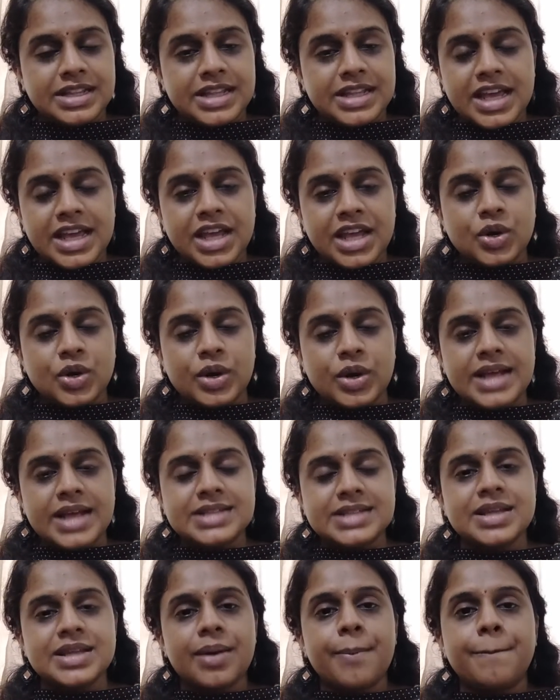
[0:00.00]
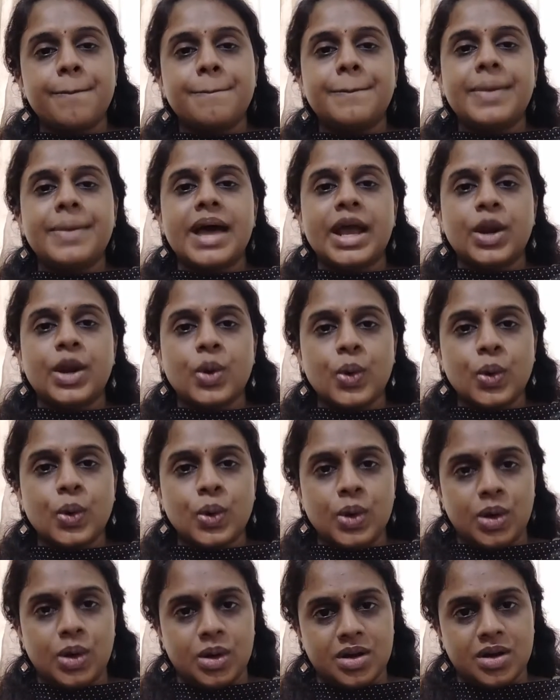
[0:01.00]
they are known as
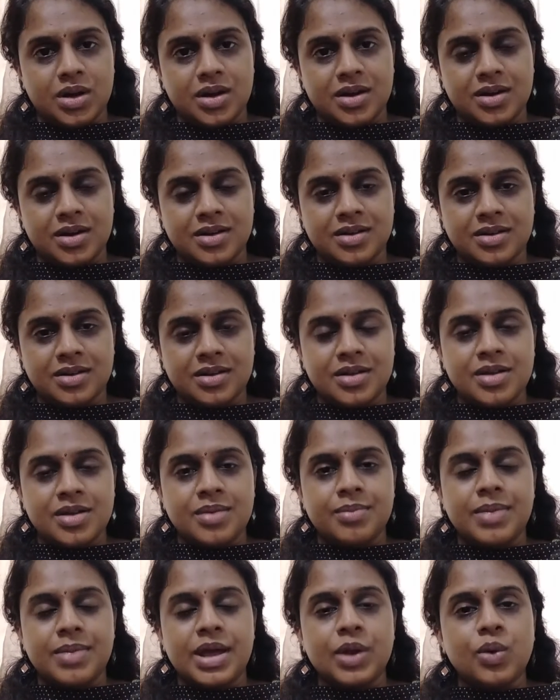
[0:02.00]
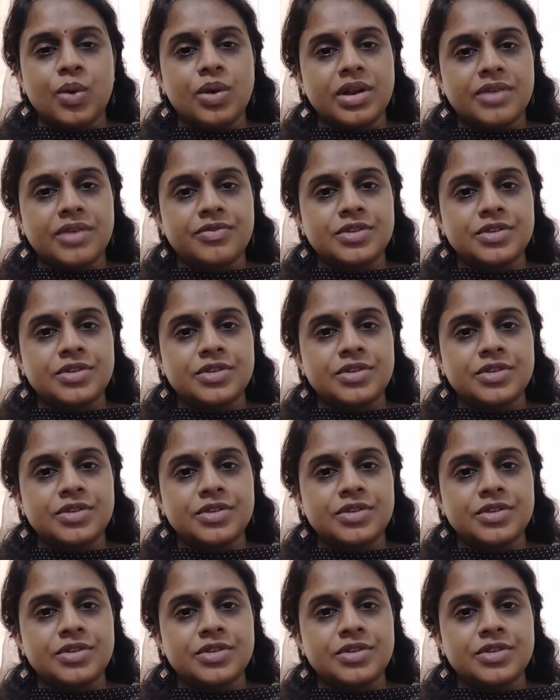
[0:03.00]
parole. Parole